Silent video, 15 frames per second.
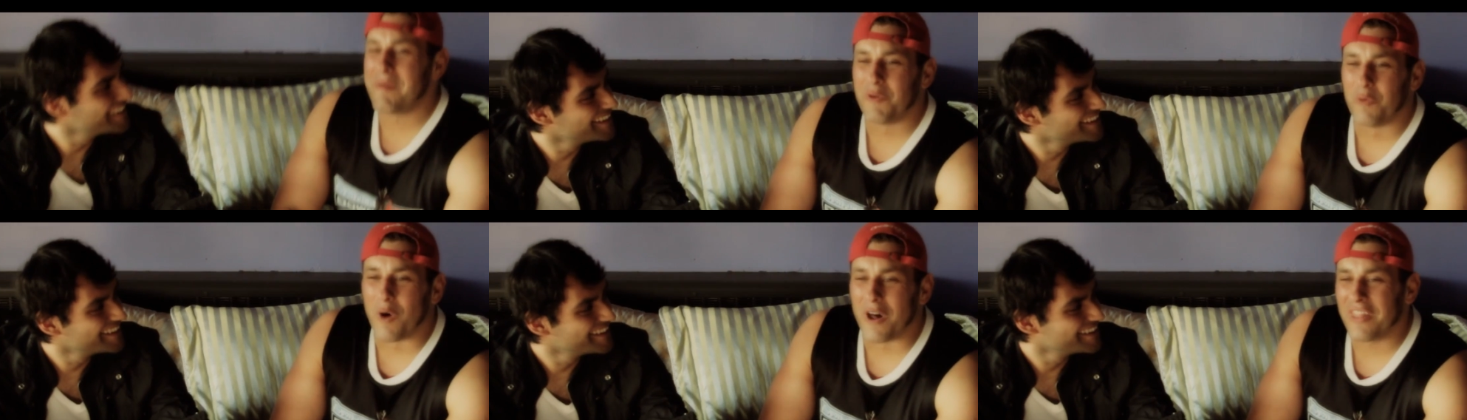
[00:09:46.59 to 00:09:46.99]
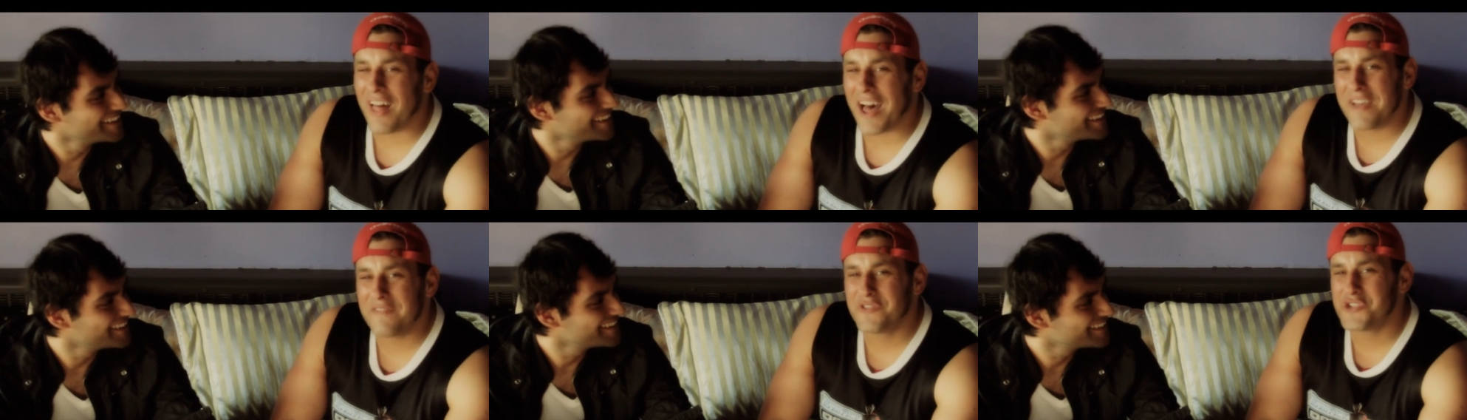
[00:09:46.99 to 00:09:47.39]
Speaker 1: maybe
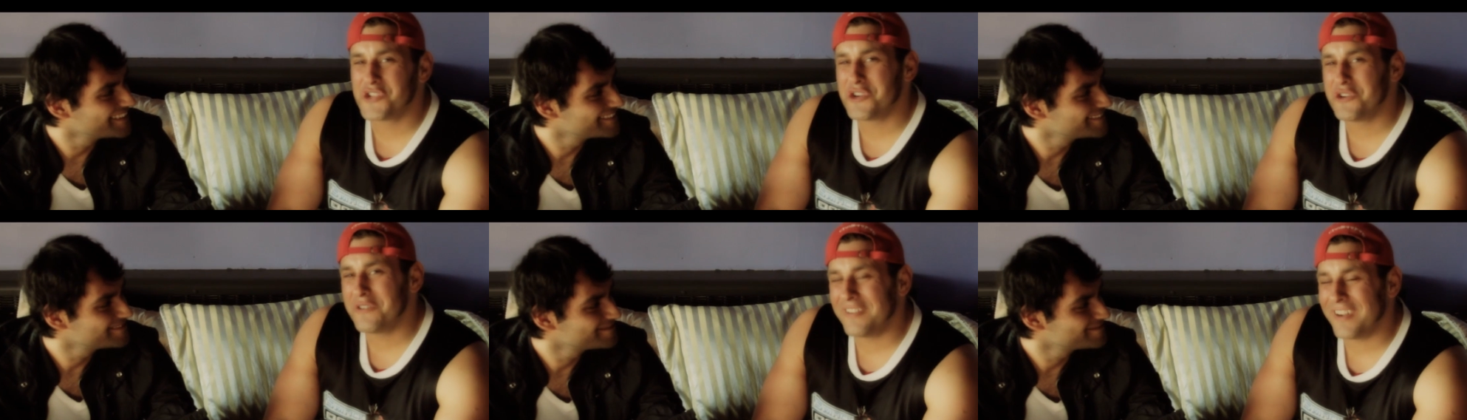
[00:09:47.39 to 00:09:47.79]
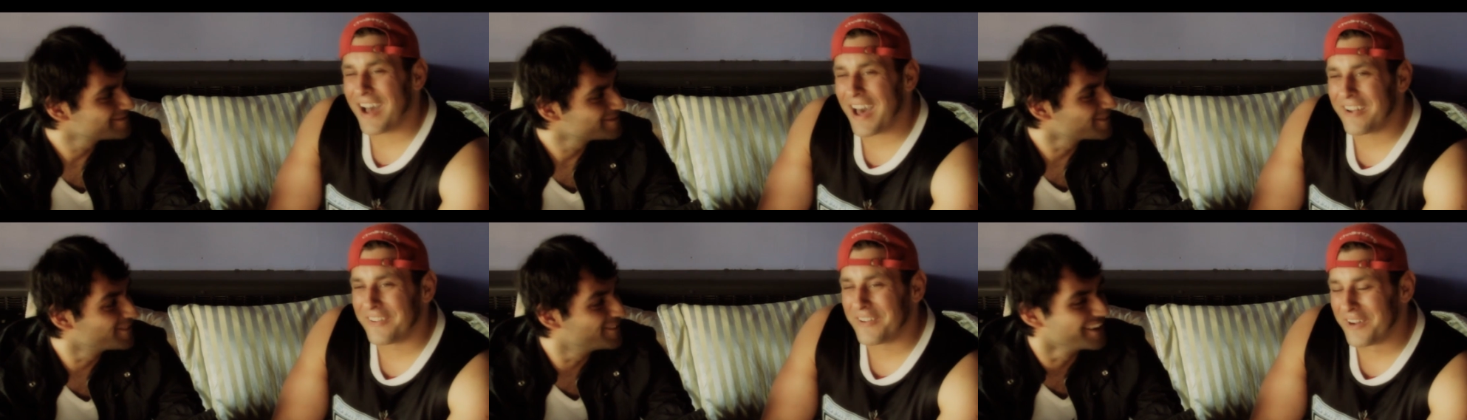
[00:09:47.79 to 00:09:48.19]
one live Jew.
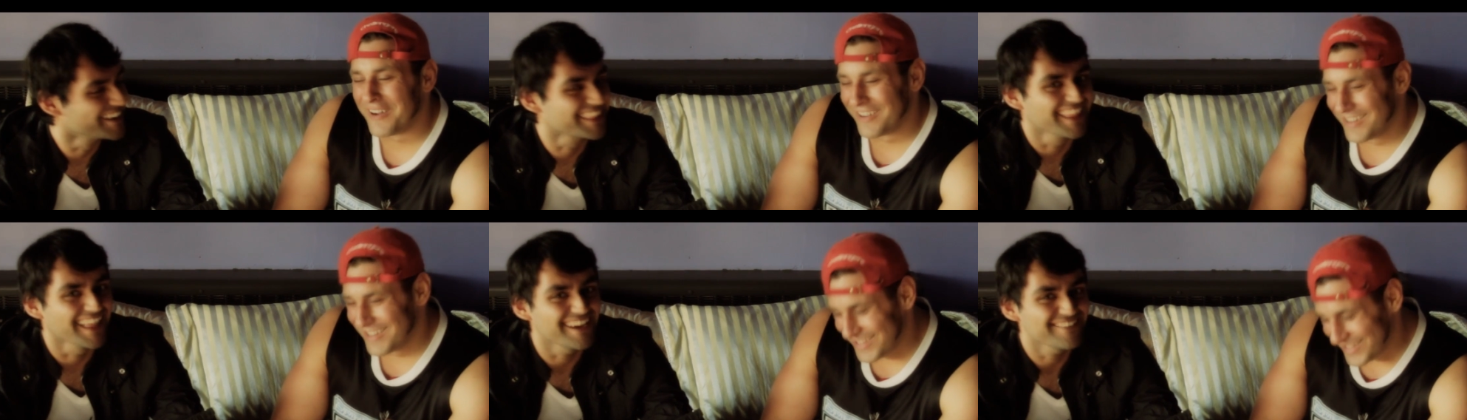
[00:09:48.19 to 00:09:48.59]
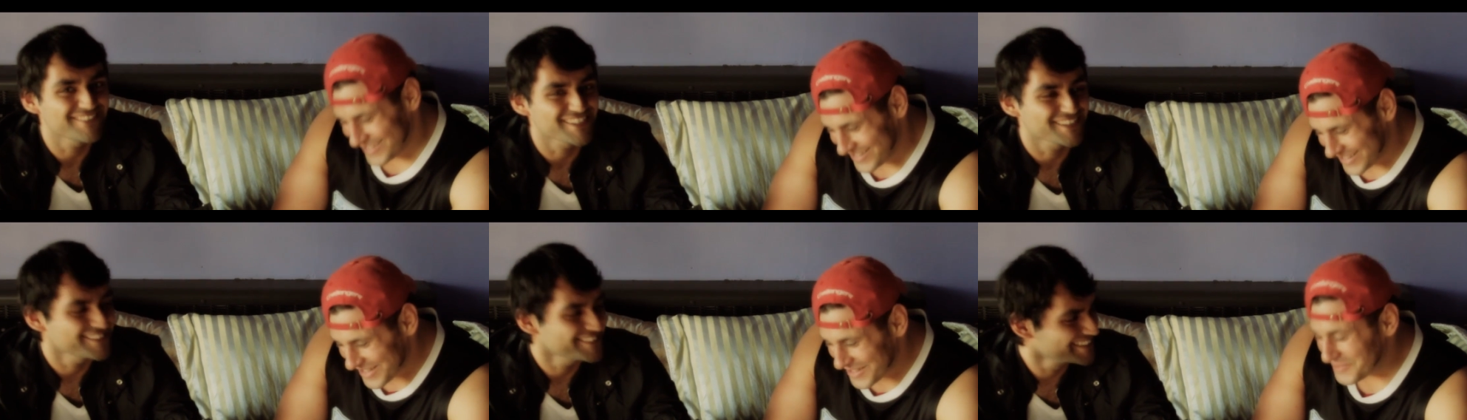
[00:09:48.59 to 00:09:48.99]
I don't know.
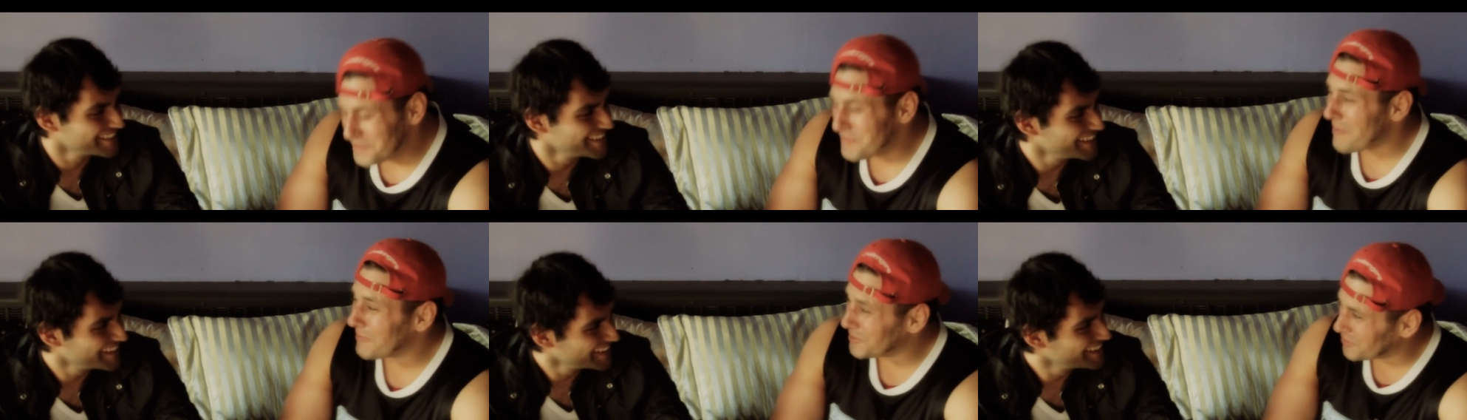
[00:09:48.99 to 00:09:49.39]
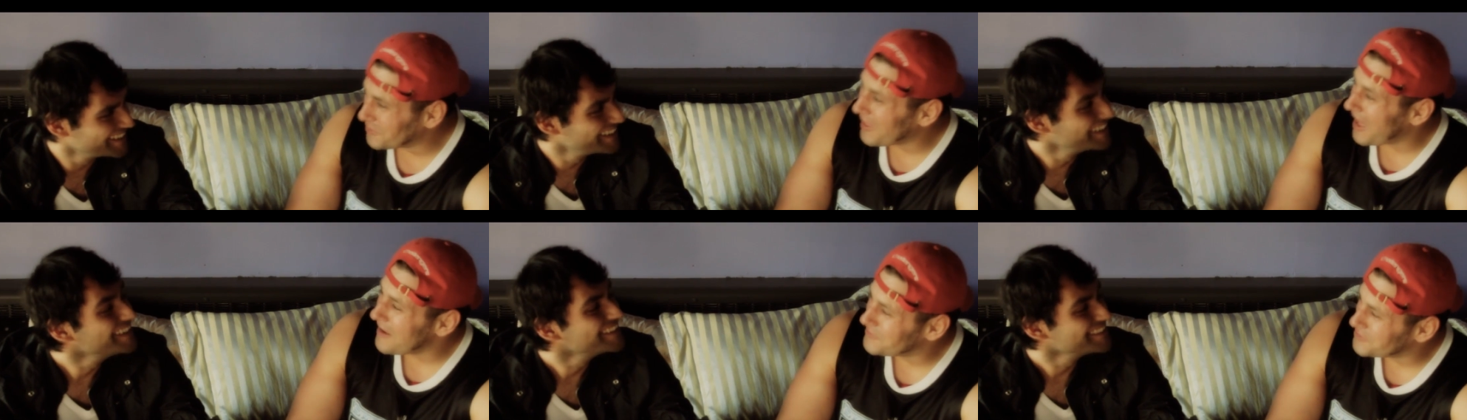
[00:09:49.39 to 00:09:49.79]
live Jew. Do you remember
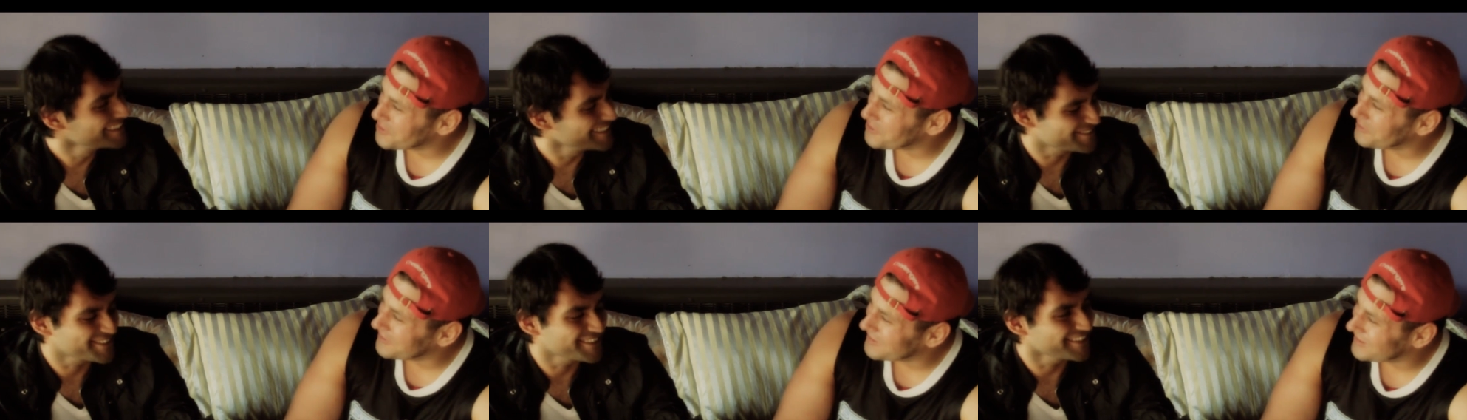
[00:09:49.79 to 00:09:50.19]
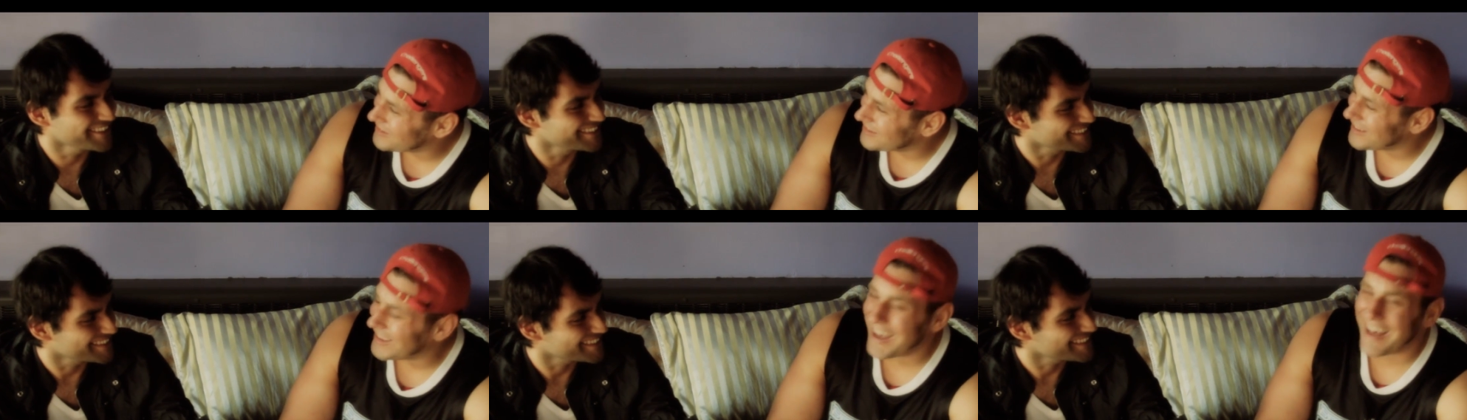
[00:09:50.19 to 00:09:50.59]
Two Live Jews? Of
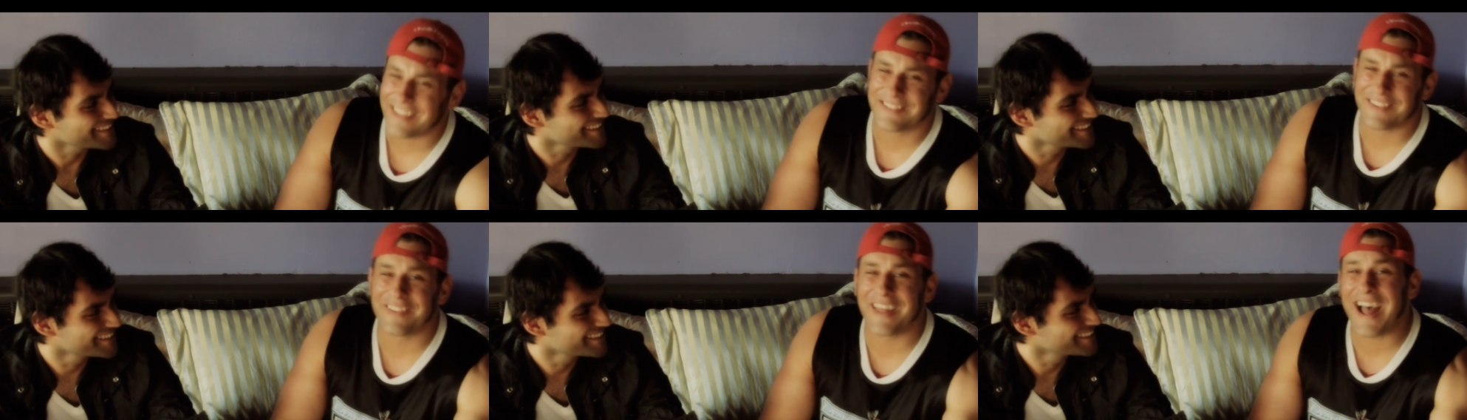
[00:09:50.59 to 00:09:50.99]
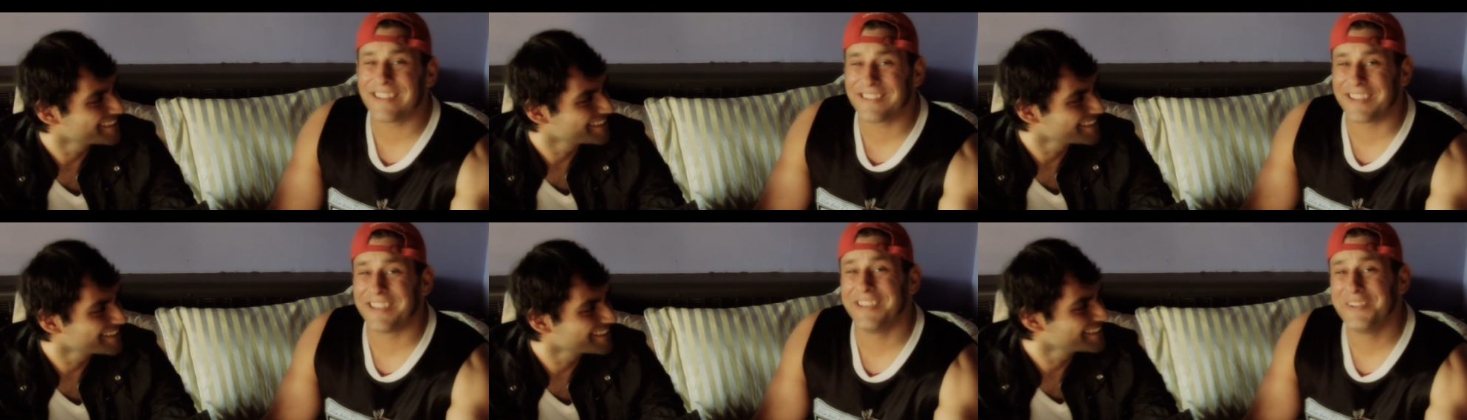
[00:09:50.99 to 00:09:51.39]
course. Yeah, so
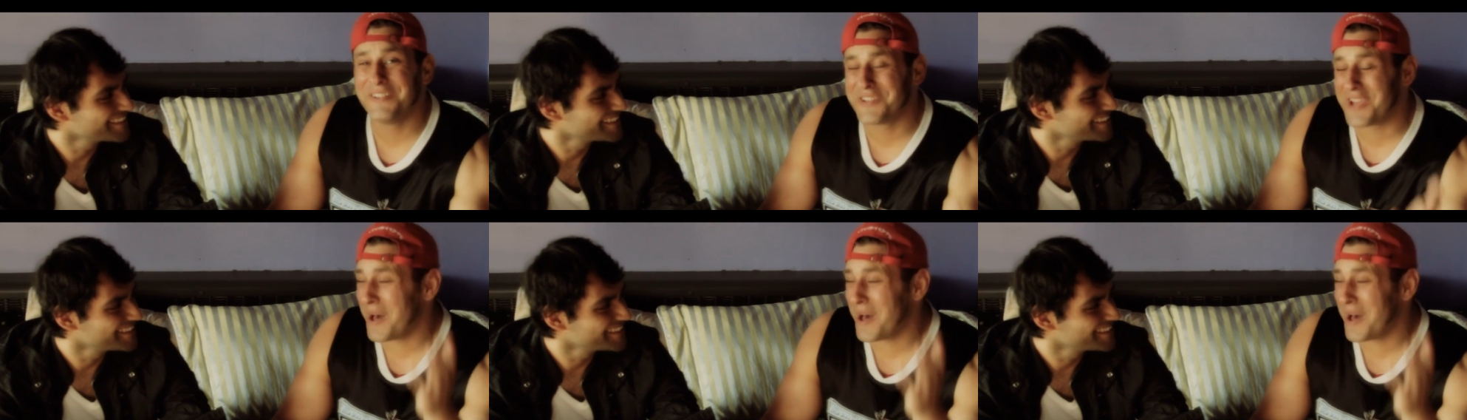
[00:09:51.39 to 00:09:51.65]
that's a huge